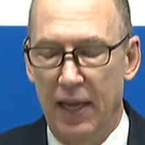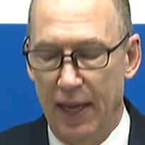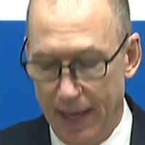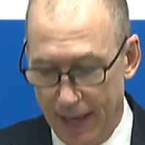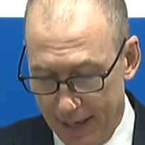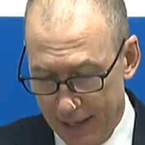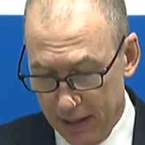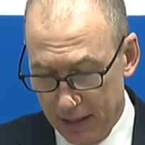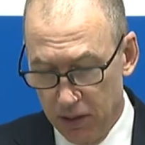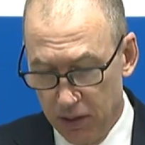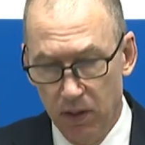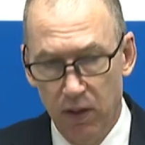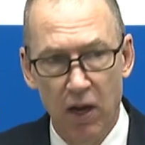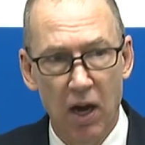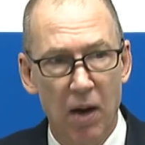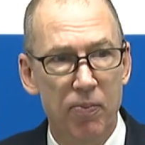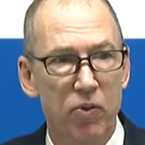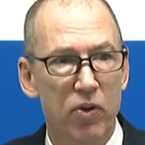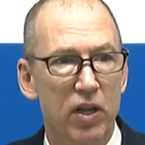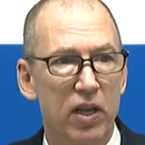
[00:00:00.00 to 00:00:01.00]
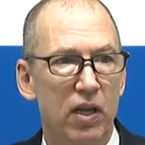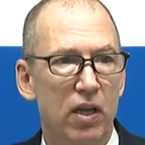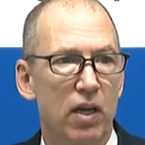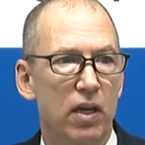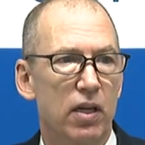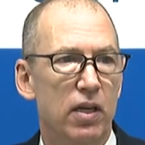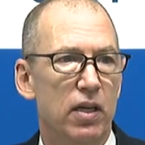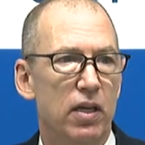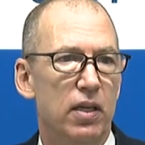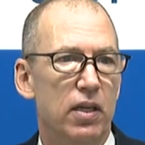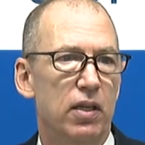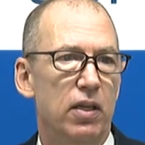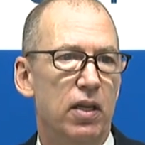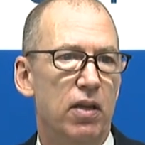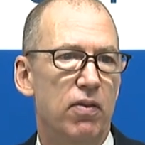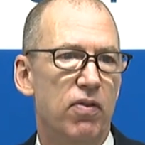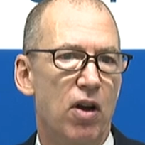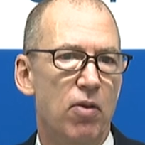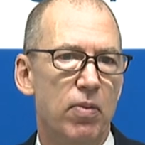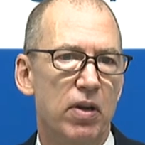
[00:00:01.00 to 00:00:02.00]
And the operating
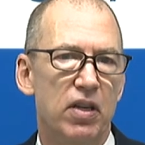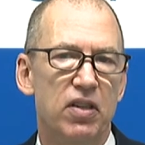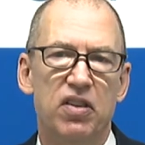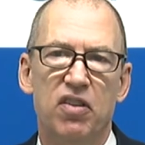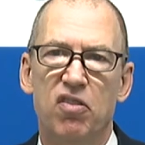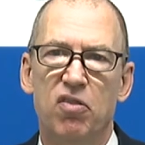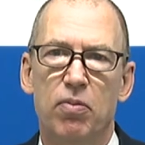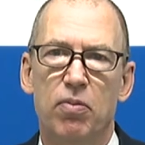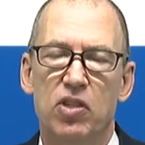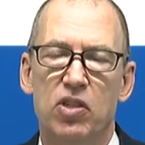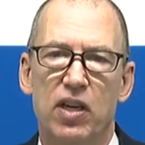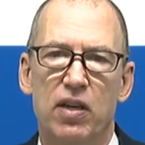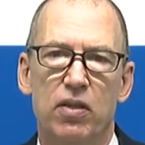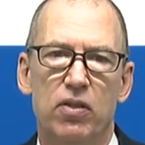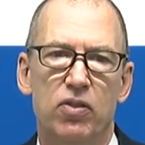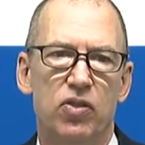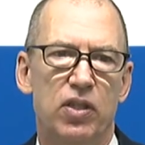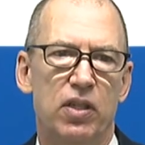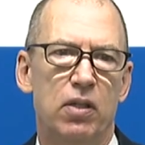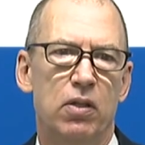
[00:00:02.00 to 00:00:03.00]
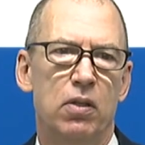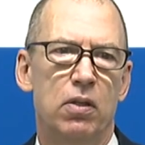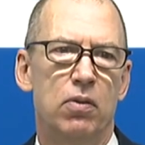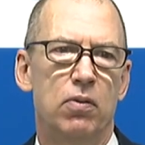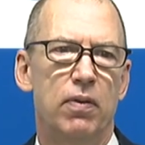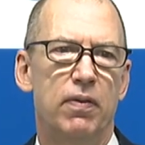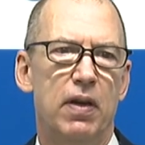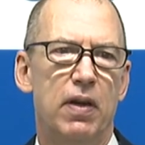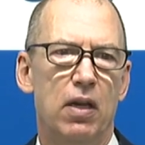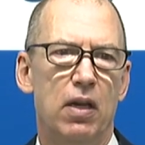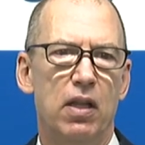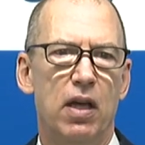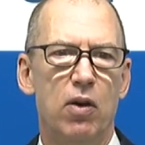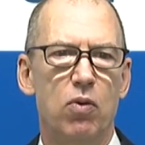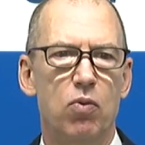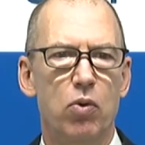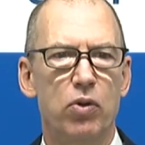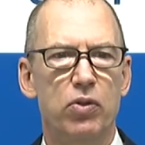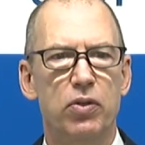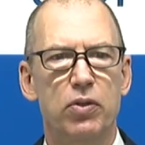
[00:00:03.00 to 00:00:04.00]
environment continues to be challenging. We've got a lot
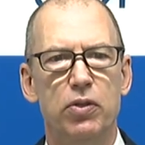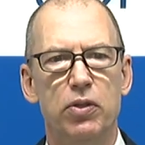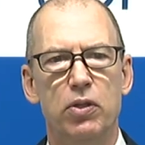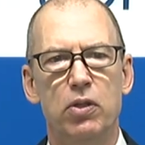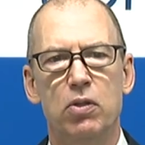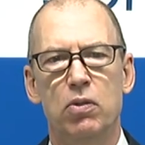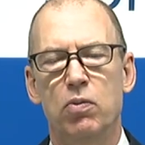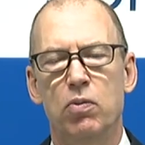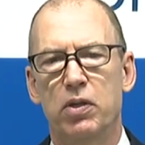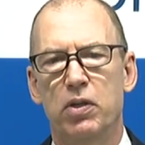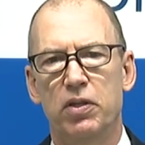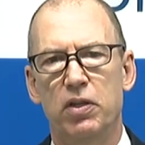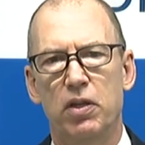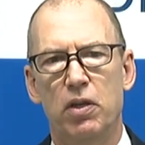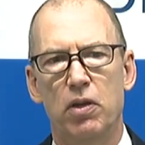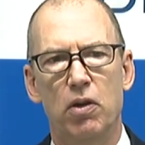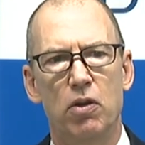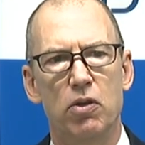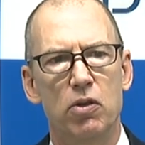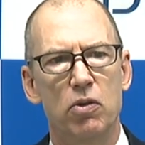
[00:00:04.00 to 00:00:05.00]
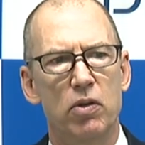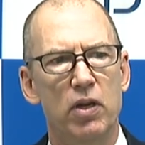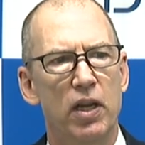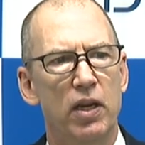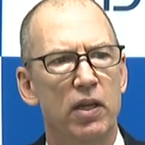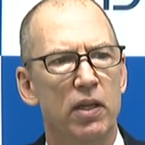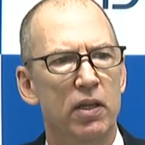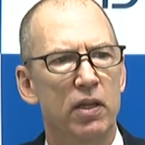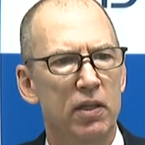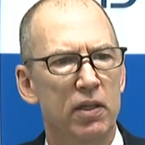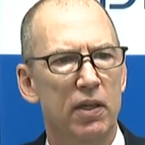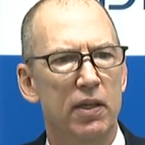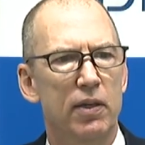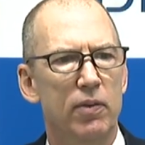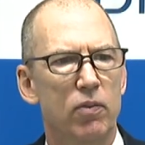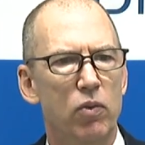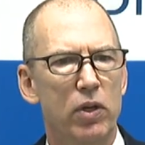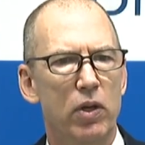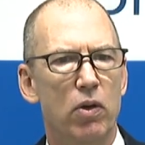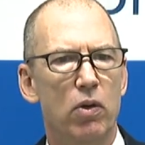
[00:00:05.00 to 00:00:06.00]
of work to do. We're continuing to do it.
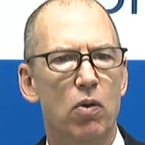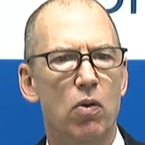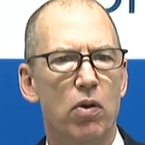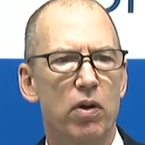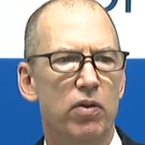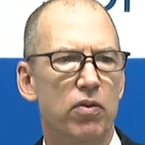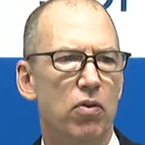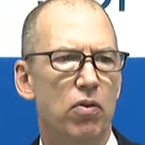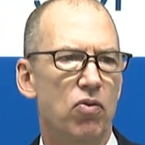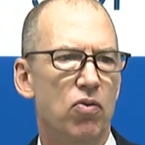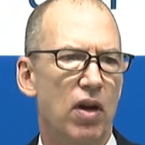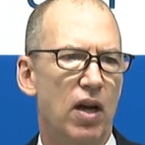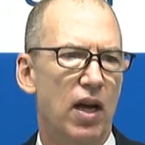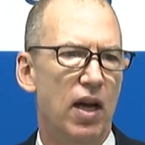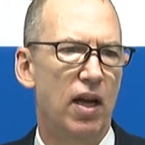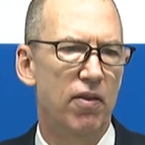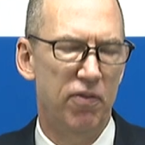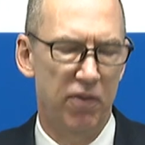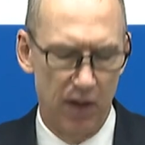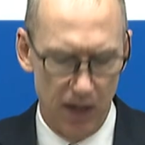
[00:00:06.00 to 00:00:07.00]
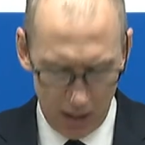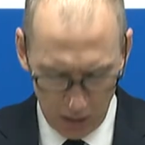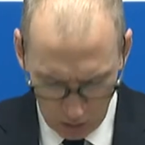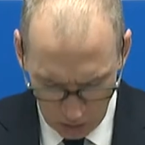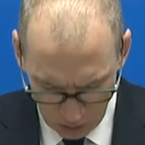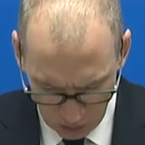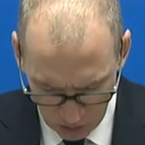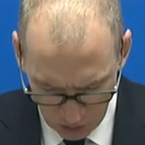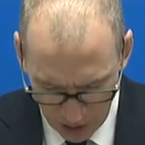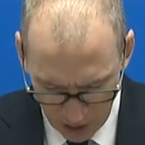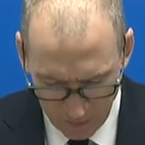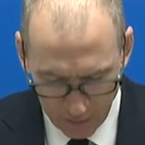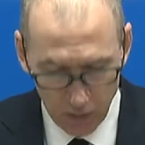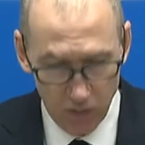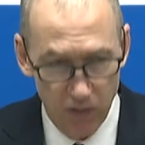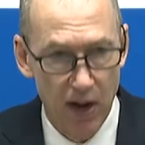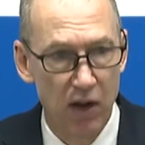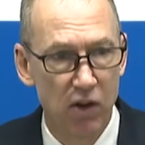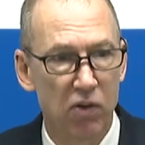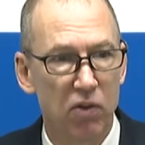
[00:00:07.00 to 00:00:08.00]
We are going to drive and are driving a
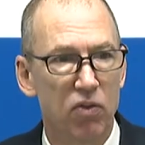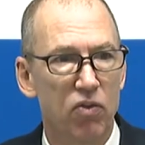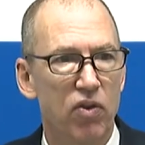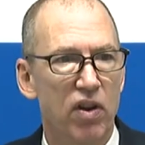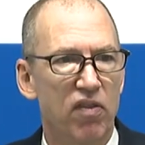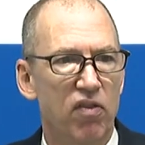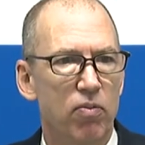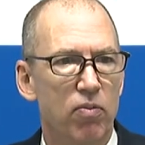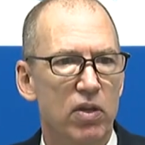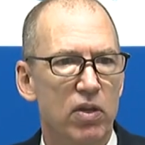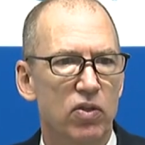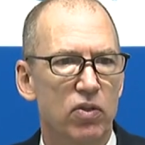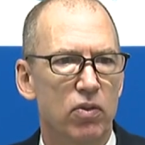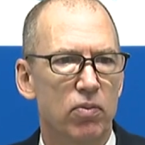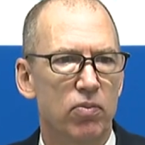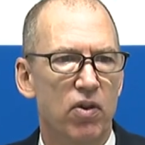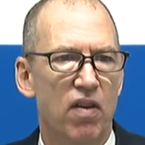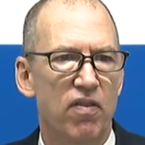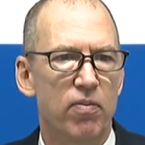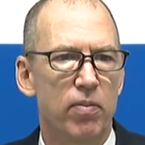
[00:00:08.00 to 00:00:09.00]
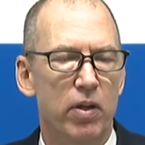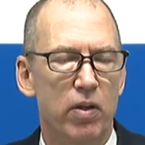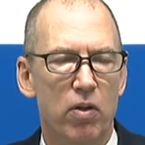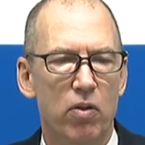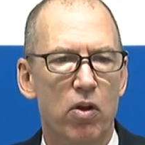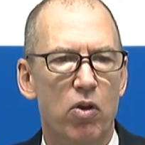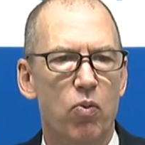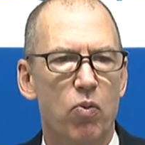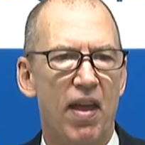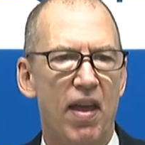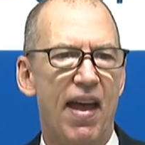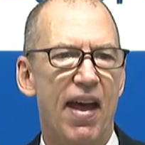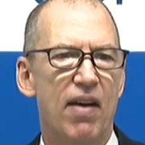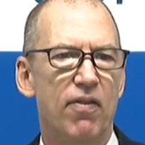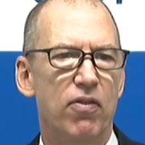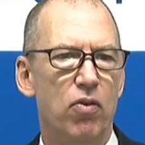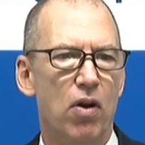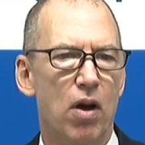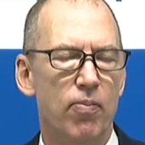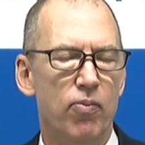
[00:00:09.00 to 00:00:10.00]
radical transformation of profitability. Look, we
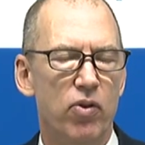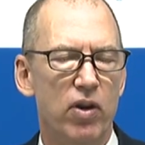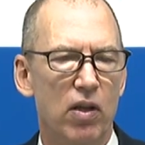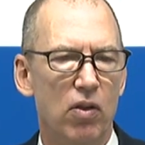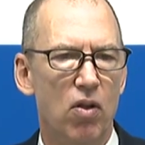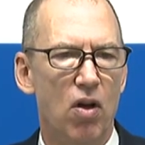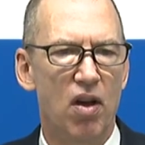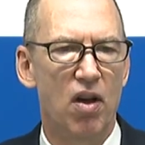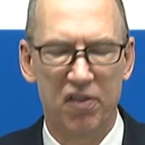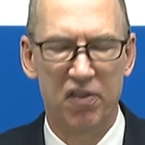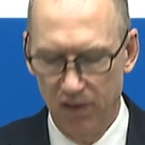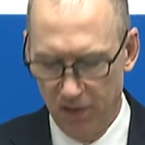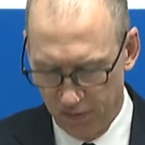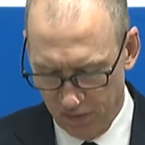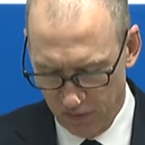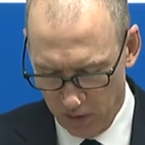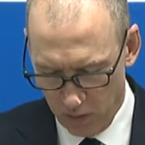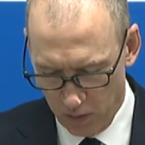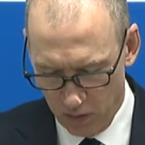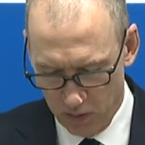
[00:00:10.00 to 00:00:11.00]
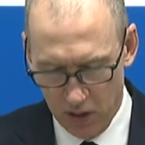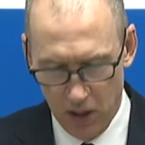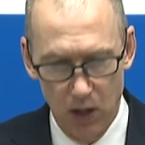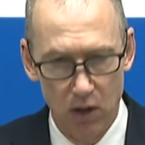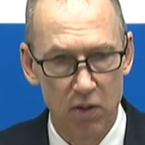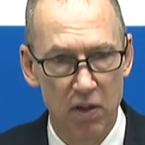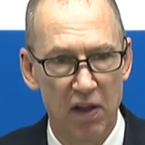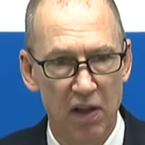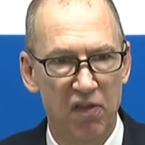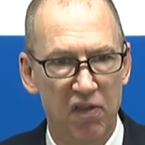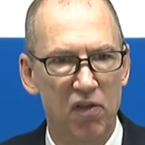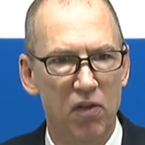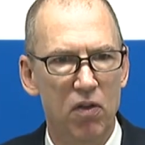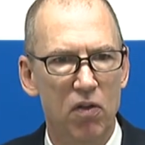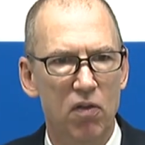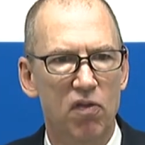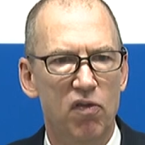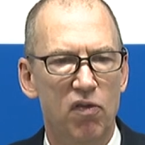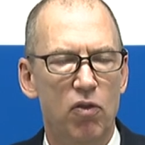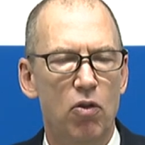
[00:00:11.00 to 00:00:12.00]
have their operating losses year-on-year. That's
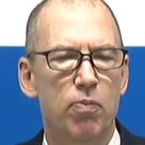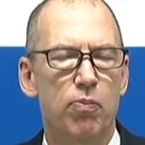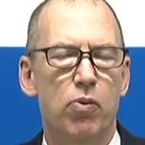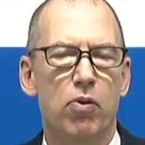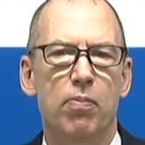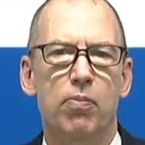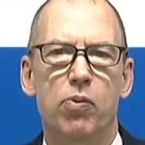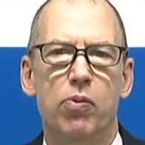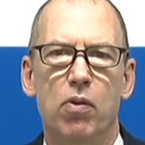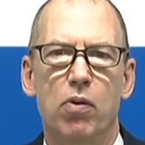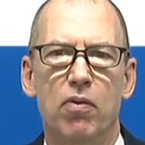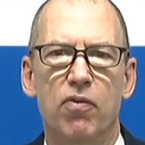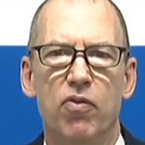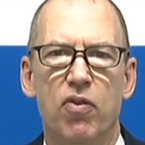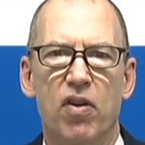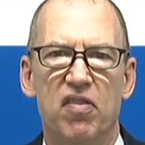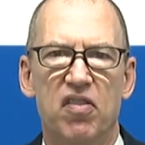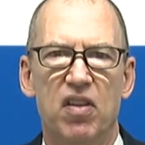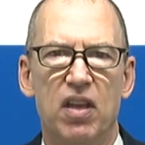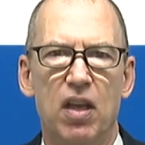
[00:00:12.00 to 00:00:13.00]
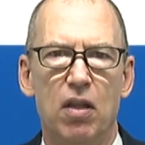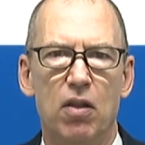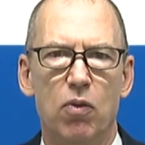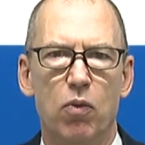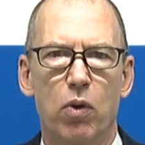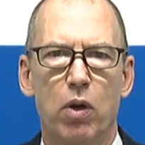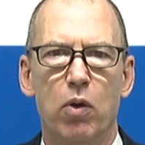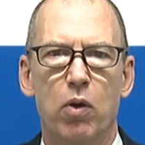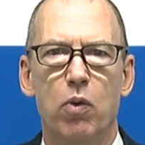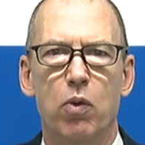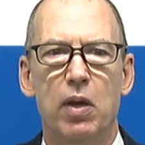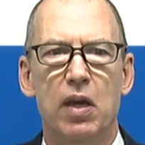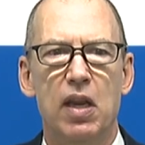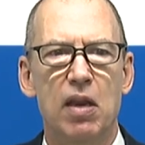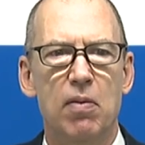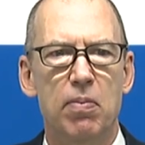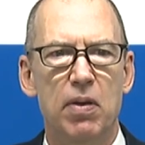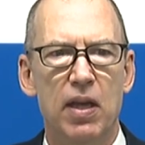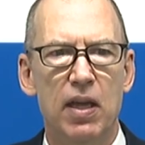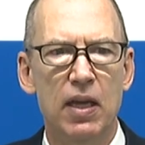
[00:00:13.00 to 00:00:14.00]
super important for us to get to where we
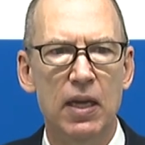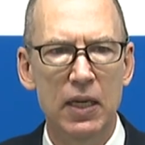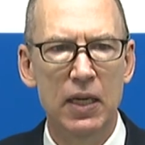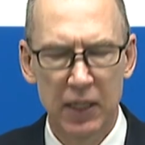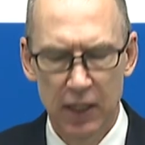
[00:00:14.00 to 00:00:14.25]
need to be.